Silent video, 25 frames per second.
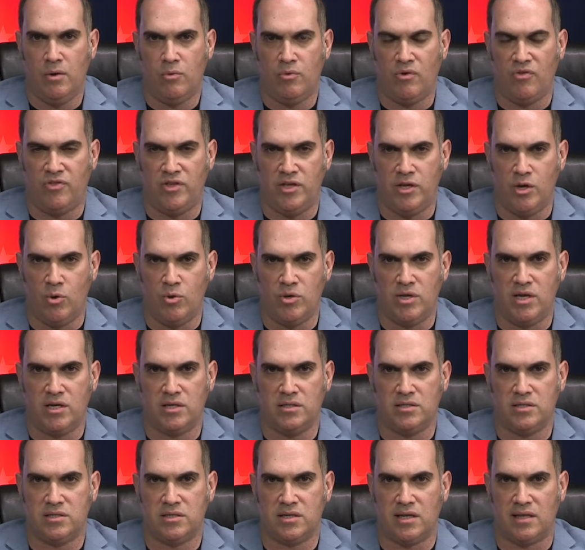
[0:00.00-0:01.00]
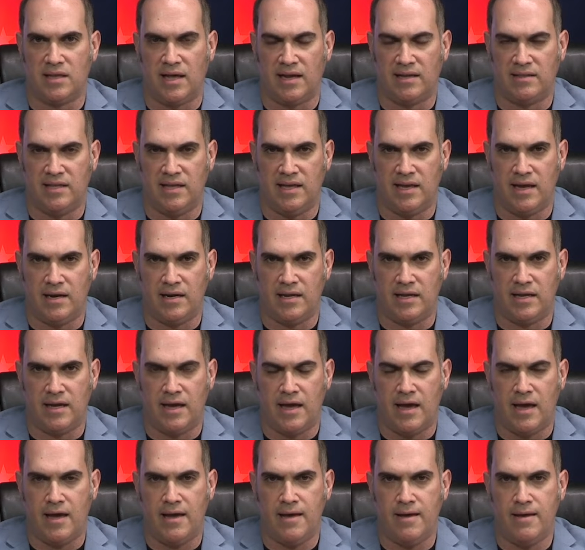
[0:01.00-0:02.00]
with unions like the
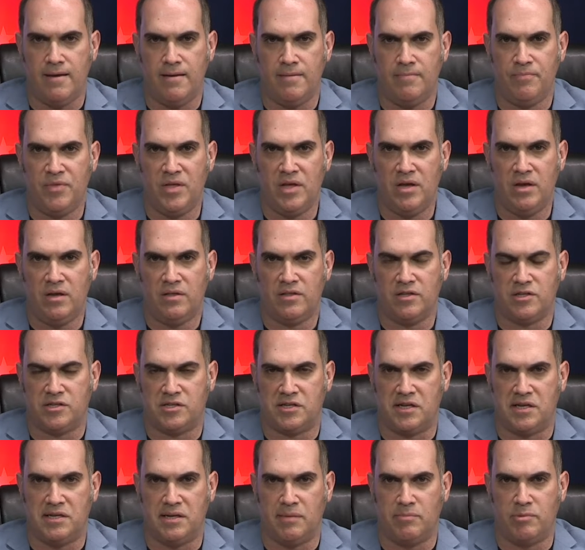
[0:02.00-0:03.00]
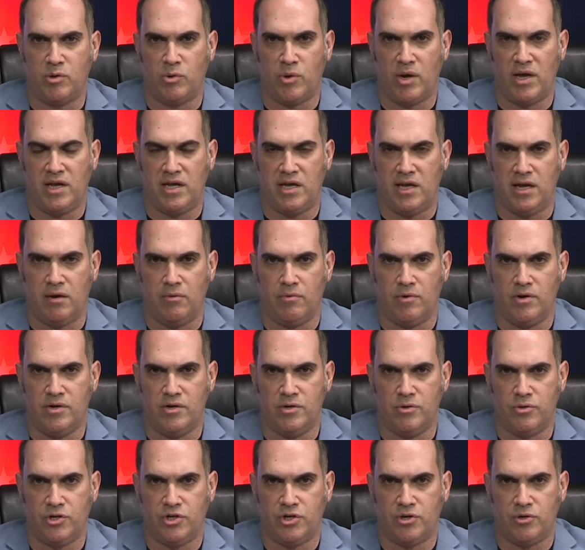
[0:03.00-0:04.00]
NEA, the CWA here in
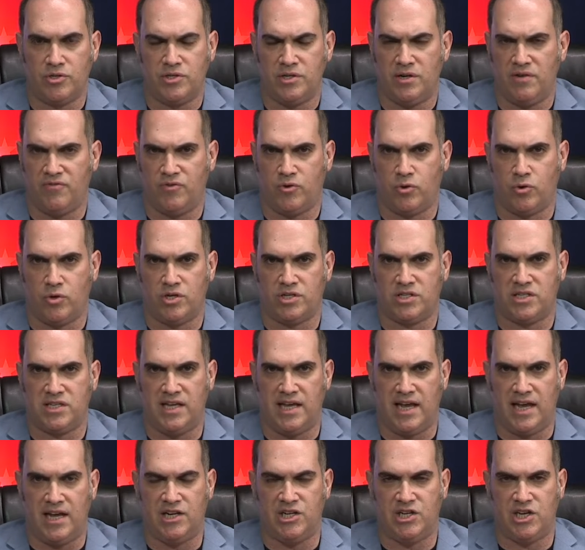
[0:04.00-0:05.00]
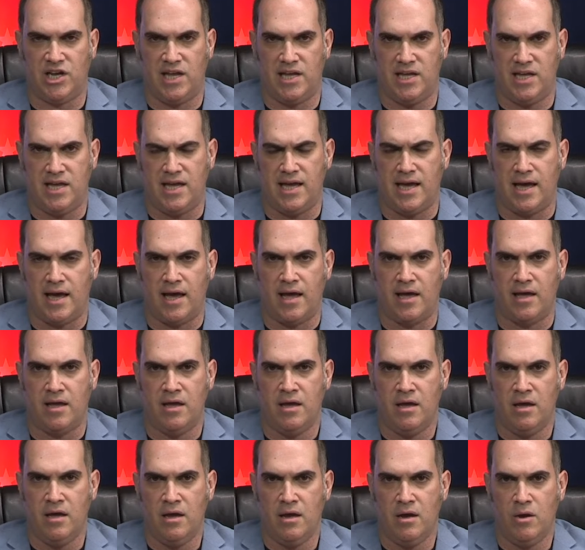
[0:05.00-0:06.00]
New Jersey, and of course the
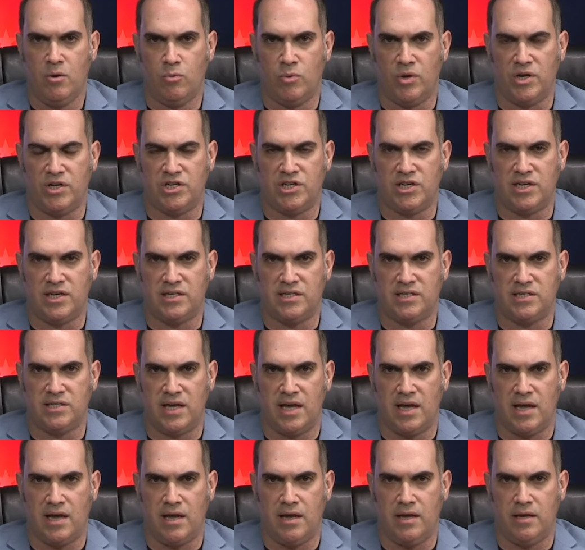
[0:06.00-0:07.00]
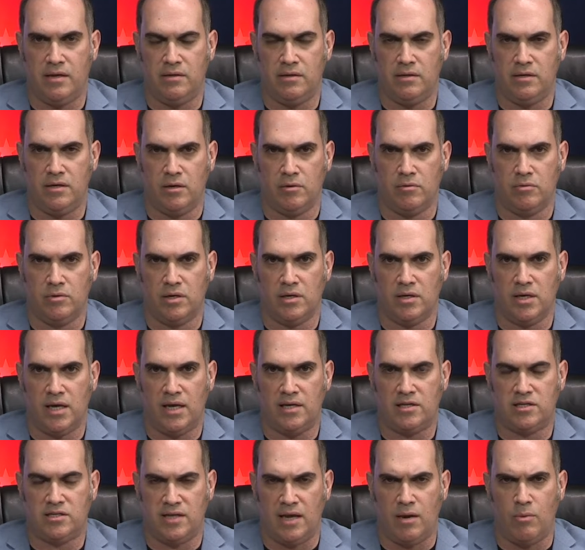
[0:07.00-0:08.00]
NJEA, which is a
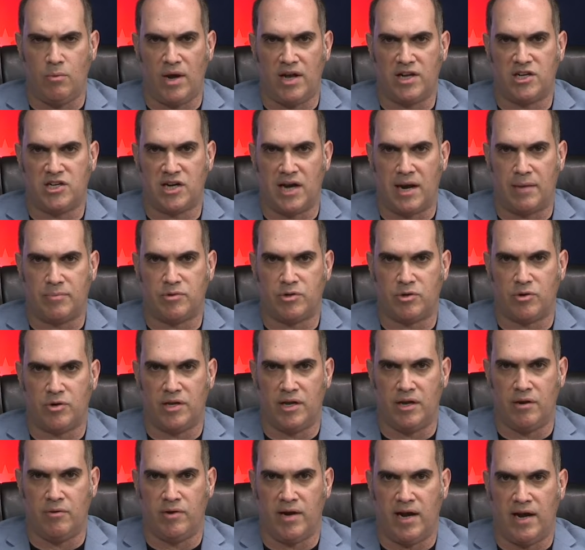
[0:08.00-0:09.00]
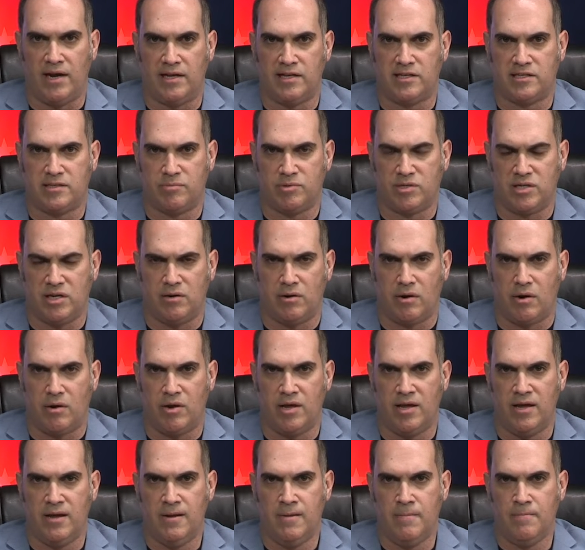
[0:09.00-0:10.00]
statewide chapter here and a
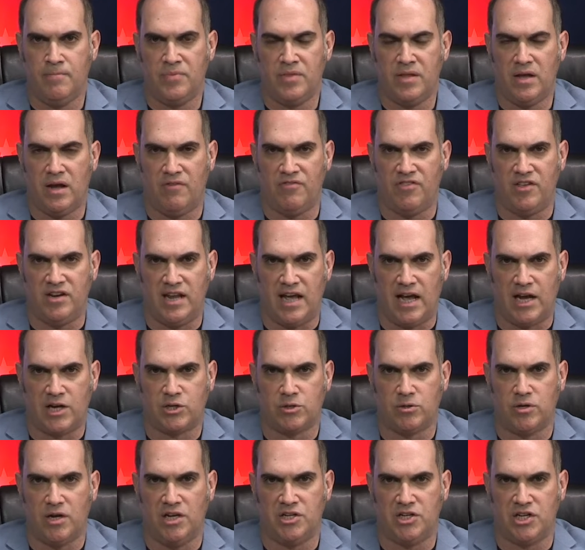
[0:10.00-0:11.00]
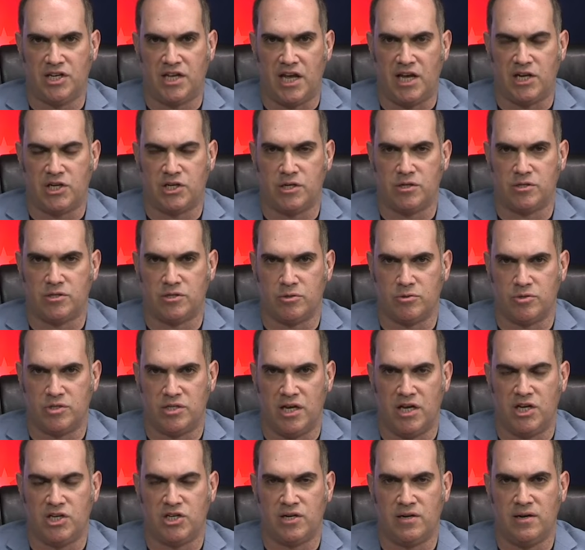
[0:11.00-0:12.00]
subsidiary of the National Education
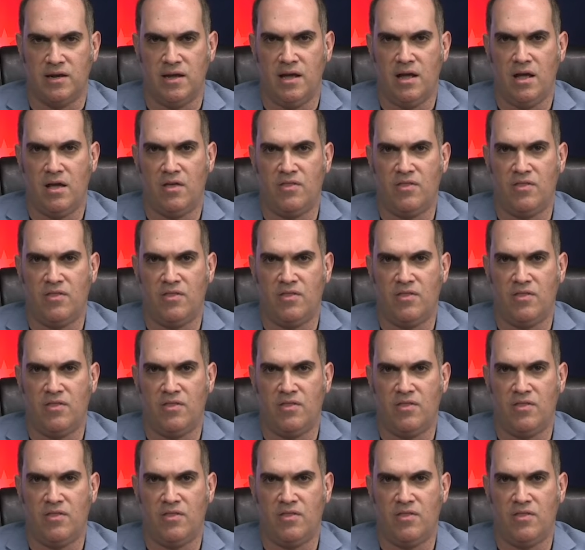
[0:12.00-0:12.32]
Association.